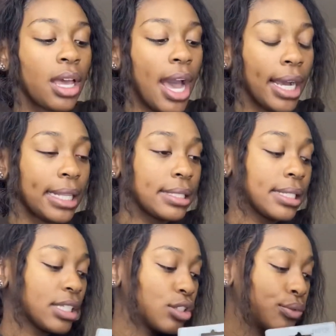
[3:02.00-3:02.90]
I got
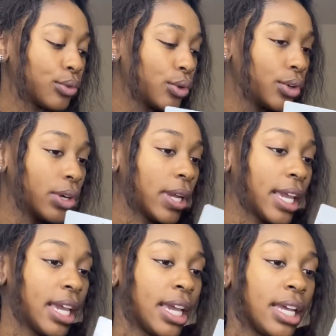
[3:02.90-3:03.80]
64,
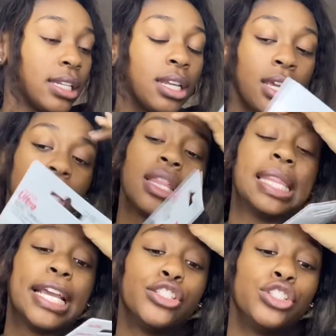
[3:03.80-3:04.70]
and
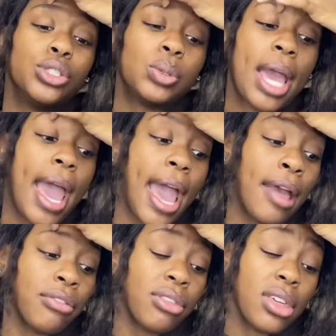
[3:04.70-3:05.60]
they do
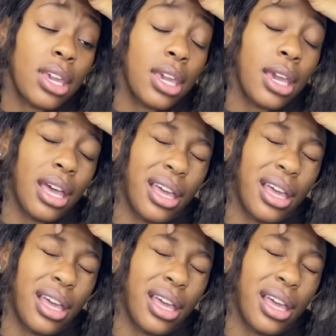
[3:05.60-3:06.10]
have the